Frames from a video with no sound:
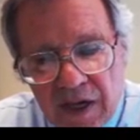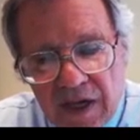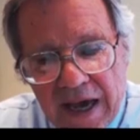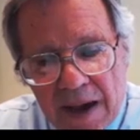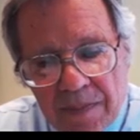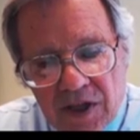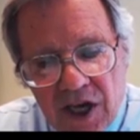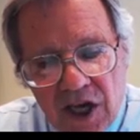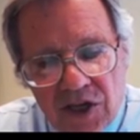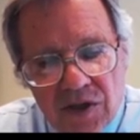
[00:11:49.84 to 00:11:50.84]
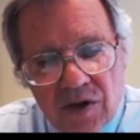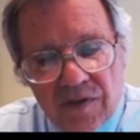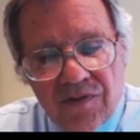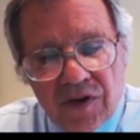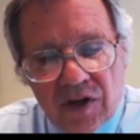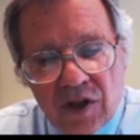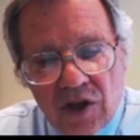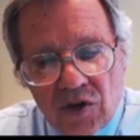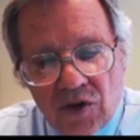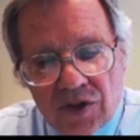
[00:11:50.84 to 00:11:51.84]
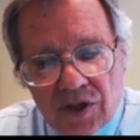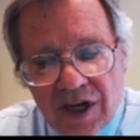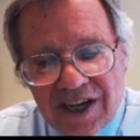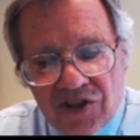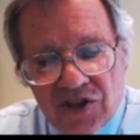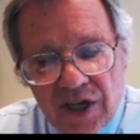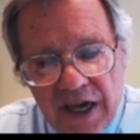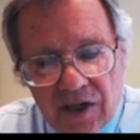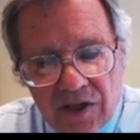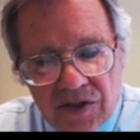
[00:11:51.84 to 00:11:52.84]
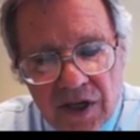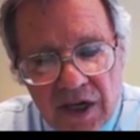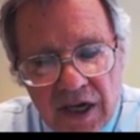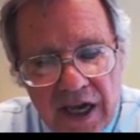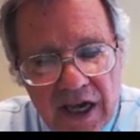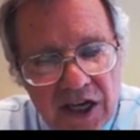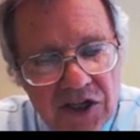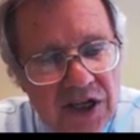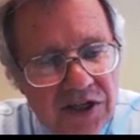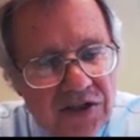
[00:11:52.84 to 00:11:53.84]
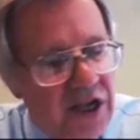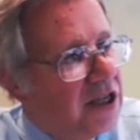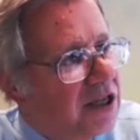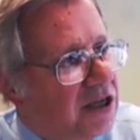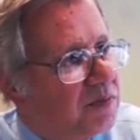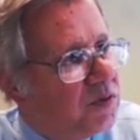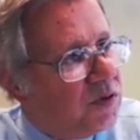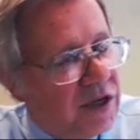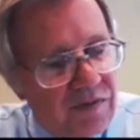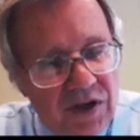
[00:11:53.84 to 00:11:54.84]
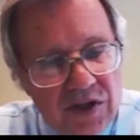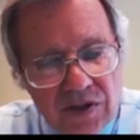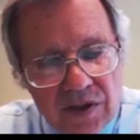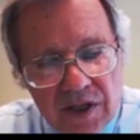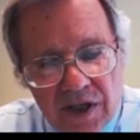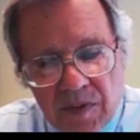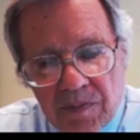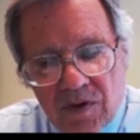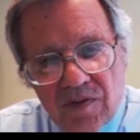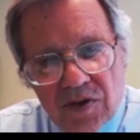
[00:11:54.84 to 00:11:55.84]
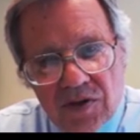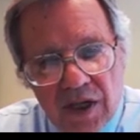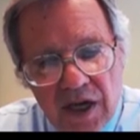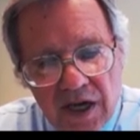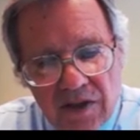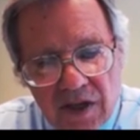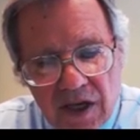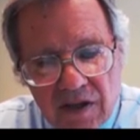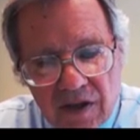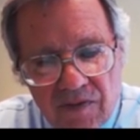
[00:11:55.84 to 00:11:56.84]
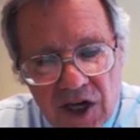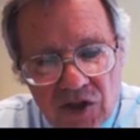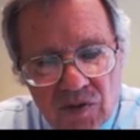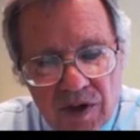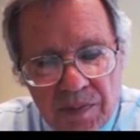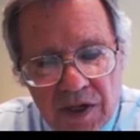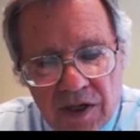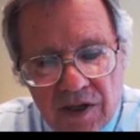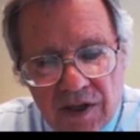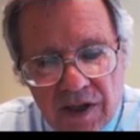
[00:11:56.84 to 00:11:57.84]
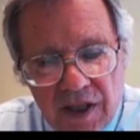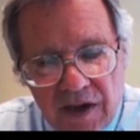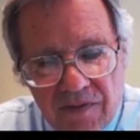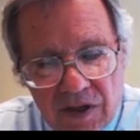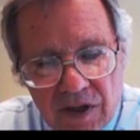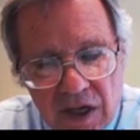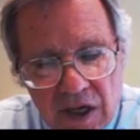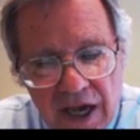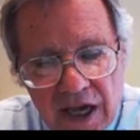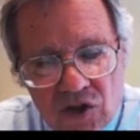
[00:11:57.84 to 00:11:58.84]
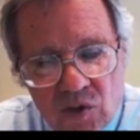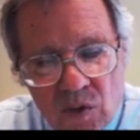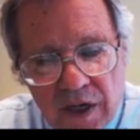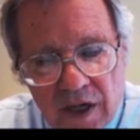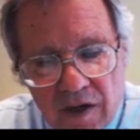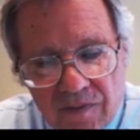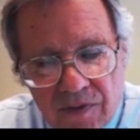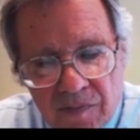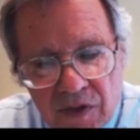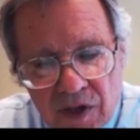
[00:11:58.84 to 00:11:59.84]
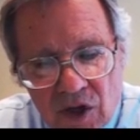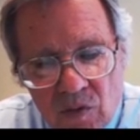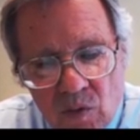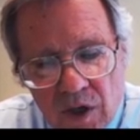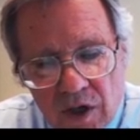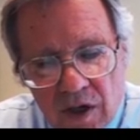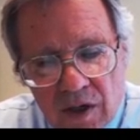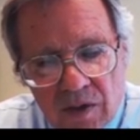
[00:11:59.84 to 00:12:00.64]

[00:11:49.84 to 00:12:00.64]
application on foreclosure sales. And as I stated previously in my previous slide, that advisory opinion 11 and 12 were